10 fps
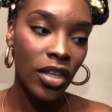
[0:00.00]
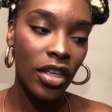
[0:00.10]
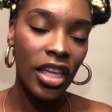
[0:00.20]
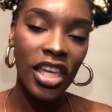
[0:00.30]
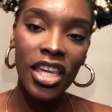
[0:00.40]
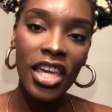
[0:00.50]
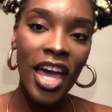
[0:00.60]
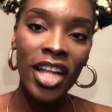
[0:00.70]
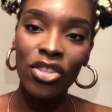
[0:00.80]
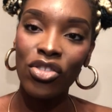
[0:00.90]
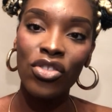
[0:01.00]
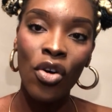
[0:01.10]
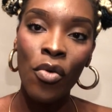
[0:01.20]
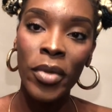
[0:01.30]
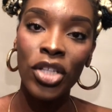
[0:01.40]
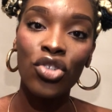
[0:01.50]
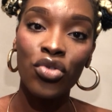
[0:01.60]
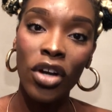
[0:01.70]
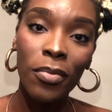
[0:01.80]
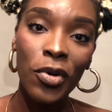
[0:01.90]
he had so much
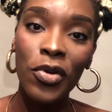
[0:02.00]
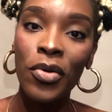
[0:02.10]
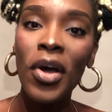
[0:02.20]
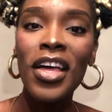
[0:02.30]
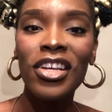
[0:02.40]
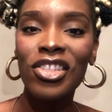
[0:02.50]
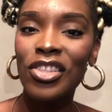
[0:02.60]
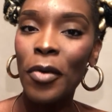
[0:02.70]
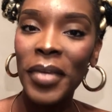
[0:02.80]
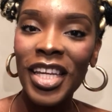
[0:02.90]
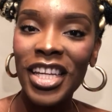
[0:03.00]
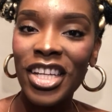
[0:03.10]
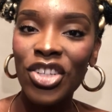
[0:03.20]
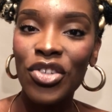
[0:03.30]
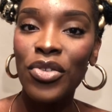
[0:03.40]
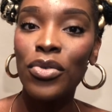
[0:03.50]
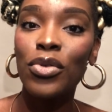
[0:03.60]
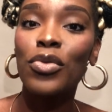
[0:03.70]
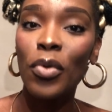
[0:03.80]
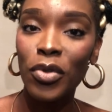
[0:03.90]
trouble, so many
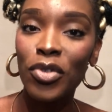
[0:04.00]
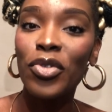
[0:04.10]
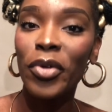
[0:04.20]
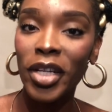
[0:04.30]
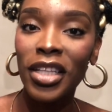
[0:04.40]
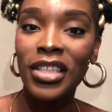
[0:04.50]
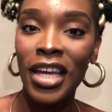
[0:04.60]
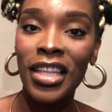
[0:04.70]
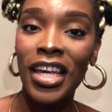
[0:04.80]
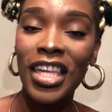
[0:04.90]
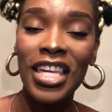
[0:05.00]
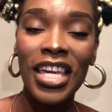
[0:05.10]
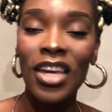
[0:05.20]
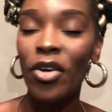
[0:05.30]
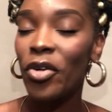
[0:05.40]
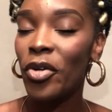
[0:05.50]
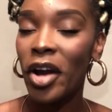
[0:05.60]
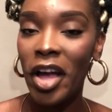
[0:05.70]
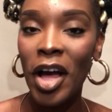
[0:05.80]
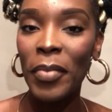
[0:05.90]
issues during the day that he
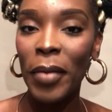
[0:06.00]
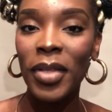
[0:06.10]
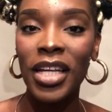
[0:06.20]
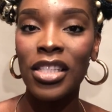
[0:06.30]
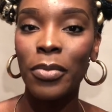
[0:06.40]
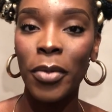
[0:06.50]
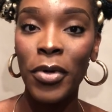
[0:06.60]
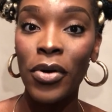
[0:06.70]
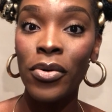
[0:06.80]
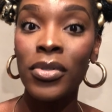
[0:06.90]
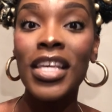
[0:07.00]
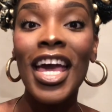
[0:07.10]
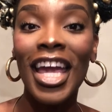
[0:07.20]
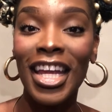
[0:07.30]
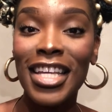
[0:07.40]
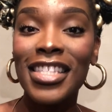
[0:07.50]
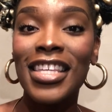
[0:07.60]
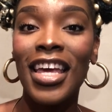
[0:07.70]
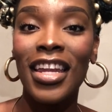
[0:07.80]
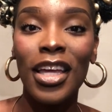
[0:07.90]
had planned to propose, and he
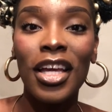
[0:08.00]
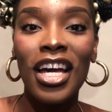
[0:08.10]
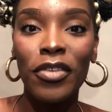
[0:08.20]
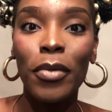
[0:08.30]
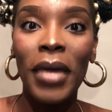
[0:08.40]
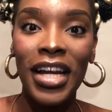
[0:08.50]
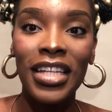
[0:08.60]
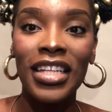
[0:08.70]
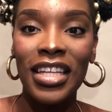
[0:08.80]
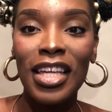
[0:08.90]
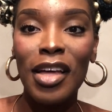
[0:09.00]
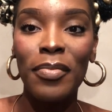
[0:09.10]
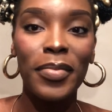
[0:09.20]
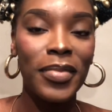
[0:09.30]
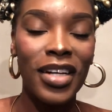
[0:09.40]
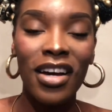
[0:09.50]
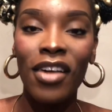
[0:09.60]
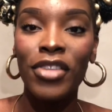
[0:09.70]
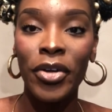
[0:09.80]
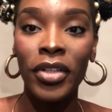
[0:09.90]
said it kind of reminded him
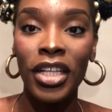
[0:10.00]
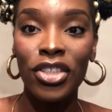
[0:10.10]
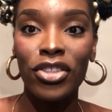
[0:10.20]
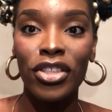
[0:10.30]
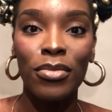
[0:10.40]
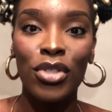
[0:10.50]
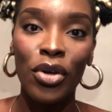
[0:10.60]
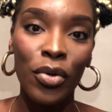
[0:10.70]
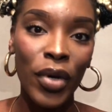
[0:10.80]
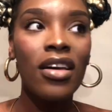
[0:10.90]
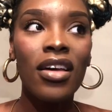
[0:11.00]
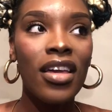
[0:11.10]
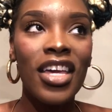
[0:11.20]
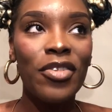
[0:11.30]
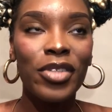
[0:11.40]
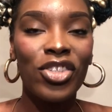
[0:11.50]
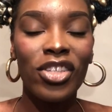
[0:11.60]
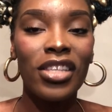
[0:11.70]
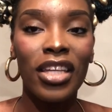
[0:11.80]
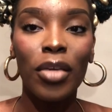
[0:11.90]
of their relationship. So it was
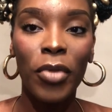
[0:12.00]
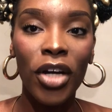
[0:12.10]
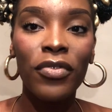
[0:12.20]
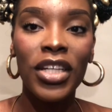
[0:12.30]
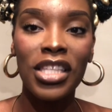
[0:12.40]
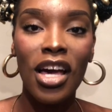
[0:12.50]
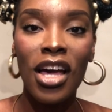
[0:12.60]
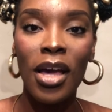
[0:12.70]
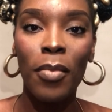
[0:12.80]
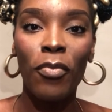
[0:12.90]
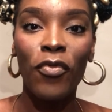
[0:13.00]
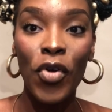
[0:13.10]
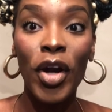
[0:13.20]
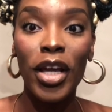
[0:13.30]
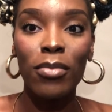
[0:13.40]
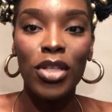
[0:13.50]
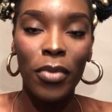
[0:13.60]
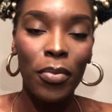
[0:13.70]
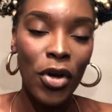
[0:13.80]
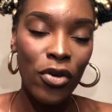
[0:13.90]
just like the perfect time for him to
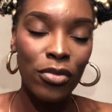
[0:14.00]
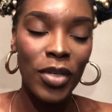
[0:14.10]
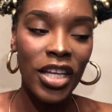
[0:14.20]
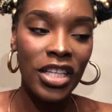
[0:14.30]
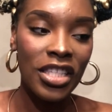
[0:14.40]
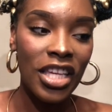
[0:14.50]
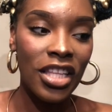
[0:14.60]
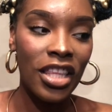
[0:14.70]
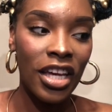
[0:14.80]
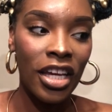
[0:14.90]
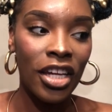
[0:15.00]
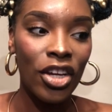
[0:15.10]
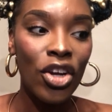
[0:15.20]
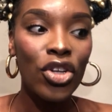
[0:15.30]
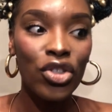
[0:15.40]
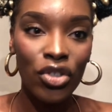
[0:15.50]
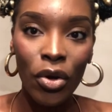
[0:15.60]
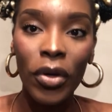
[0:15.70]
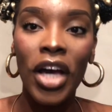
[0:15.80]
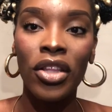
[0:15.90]
propose because it like
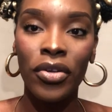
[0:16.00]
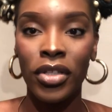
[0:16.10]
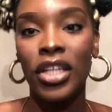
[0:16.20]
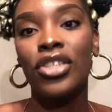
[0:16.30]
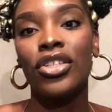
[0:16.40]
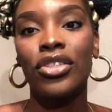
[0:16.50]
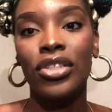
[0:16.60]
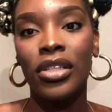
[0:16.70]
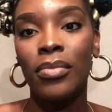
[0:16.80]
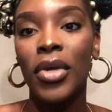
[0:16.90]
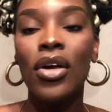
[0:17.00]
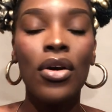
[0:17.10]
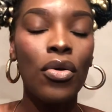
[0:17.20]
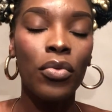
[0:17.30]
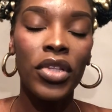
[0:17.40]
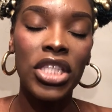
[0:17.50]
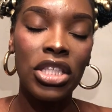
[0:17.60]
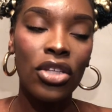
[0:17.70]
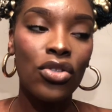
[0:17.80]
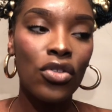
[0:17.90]
showed how their relationship
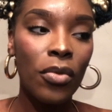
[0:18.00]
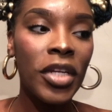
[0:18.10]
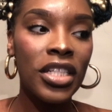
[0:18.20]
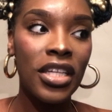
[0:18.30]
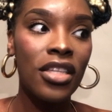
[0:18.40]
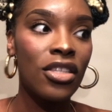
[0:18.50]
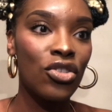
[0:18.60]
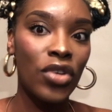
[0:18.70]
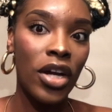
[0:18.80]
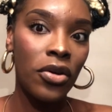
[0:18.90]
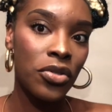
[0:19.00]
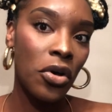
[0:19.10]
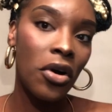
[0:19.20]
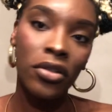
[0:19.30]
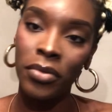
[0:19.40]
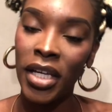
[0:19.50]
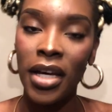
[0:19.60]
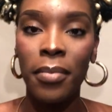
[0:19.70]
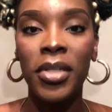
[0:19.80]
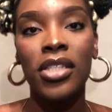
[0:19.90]
withstood so many tests and trials all the way
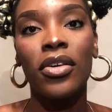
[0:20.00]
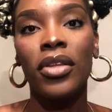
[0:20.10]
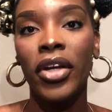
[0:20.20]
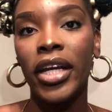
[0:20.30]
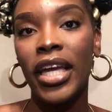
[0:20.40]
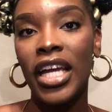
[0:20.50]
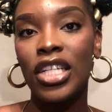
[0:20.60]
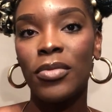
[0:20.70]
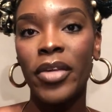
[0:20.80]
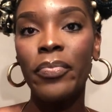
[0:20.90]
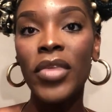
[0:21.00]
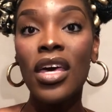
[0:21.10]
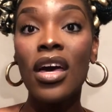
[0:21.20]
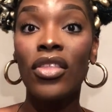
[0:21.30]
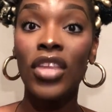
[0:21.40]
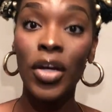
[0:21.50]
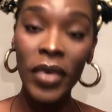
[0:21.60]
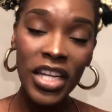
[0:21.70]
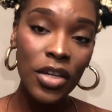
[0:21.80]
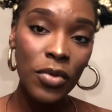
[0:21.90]
up until their engagement. Their
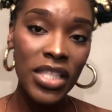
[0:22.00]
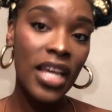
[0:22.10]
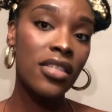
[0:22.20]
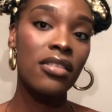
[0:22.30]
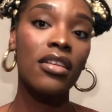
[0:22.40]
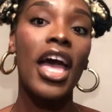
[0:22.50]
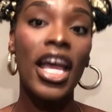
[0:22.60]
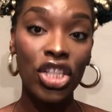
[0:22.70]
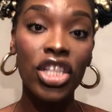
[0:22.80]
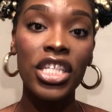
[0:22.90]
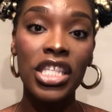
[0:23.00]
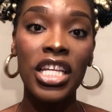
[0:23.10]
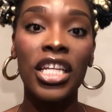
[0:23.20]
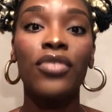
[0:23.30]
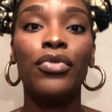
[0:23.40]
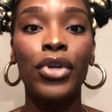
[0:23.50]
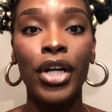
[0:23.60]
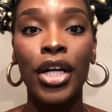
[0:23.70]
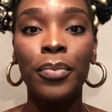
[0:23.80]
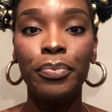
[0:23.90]
wedding was actually slated
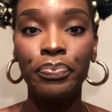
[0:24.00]
for